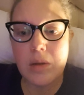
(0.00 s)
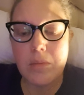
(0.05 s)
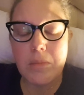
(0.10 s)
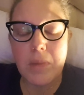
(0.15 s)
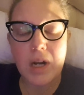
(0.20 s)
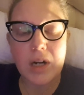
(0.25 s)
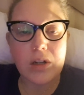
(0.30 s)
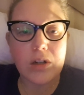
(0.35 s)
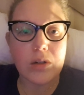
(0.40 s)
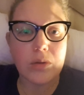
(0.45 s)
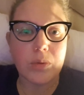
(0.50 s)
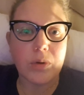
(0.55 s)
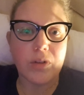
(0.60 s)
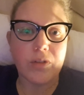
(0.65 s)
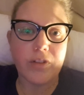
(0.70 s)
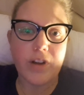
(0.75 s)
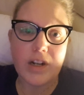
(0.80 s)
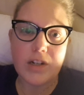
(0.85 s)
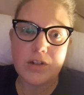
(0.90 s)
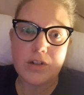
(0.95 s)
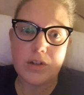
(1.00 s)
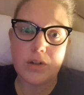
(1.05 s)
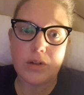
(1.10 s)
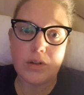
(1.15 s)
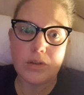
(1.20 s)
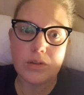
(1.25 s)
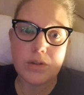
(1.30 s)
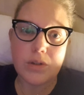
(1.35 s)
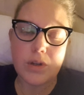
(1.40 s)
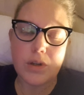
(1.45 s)
medical
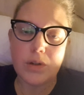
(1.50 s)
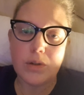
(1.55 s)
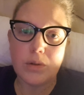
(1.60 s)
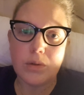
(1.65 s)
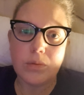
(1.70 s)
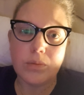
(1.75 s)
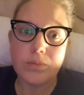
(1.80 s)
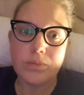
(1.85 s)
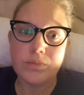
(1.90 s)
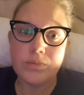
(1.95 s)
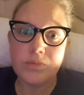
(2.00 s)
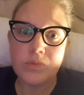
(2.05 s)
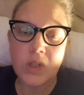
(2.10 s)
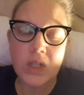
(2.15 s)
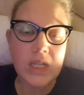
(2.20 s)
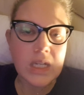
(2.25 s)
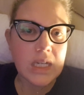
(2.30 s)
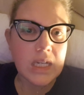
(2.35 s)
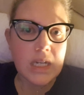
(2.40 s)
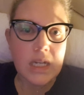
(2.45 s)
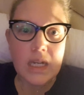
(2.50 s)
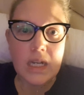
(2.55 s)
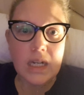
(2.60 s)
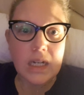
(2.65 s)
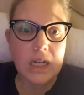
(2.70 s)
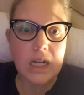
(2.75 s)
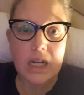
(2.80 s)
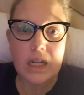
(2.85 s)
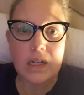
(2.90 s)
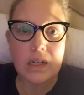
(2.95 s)
professionals who
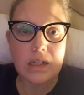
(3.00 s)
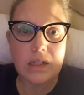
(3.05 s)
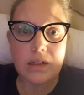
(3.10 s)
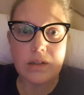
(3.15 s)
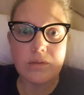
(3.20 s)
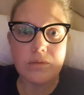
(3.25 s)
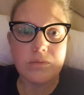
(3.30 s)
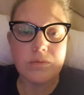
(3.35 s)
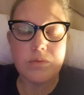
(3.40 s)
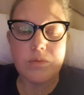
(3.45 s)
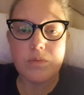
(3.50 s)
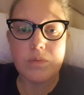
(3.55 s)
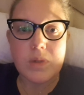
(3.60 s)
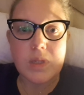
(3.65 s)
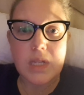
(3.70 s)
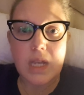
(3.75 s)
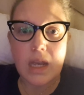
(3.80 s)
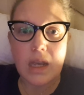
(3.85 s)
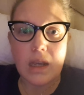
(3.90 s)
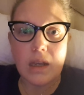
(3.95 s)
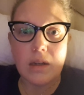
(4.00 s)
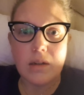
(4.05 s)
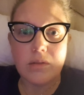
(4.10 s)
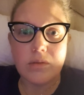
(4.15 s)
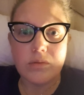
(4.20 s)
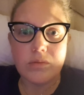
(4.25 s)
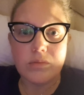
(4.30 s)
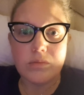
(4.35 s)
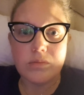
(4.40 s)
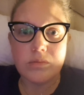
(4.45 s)
kind of say,
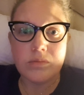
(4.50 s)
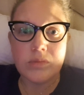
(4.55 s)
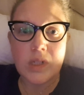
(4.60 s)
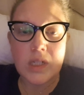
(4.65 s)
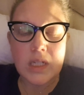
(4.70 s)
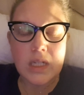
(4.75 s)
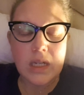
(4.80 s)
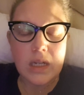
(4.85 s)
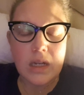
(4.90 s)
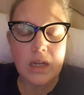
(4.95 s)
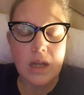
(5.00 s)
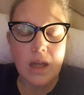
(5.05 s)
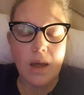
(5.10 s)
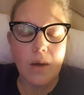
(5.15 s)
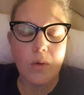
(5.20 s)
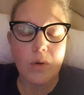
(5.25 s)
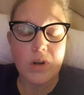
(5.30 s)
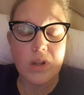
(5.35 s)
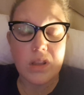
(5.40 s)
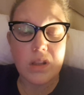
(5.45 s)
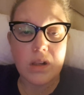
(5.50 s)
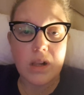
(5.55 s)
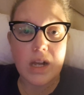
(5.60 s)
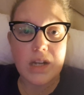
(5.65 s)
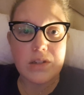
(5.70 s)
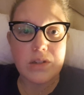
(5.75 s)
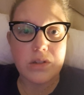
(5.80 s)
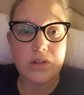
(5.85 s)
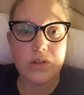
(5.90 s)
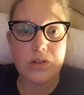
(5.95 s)
one of the
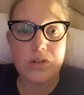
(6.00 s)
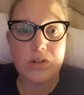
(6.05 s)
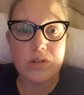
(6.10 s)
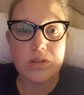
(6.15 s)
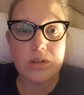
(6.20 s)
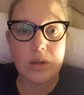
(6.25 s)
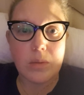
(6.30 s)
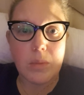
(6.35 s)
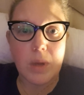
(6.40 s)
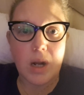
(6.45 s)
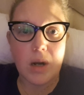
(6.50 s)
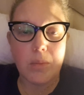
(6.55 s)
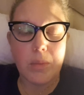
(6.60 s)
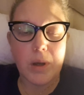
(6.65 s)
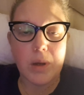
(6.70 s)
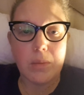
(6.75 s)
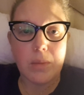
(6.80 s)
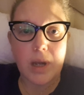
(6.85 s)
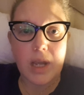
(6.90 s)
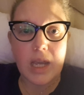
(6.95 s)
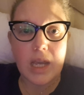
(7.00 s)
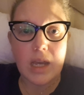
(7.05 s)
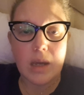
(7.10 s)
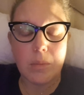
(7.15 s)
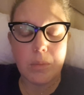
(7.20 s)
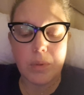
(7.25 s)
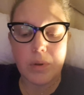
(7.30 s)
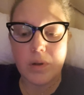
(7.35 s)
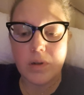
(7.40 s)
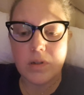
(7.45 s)
last surgeons I met about my
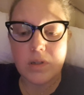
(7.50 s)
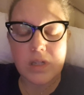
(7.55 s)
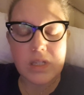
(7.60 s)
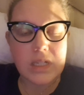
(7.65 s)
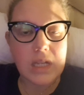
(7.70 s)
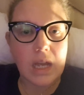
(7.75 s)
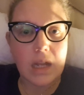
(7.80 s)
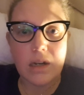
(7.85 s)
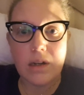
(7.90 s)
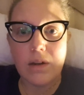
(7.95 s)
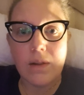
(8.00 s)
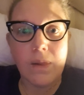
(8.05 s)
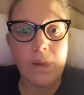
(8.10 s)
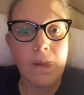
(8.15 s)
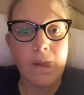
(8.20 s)
hip said,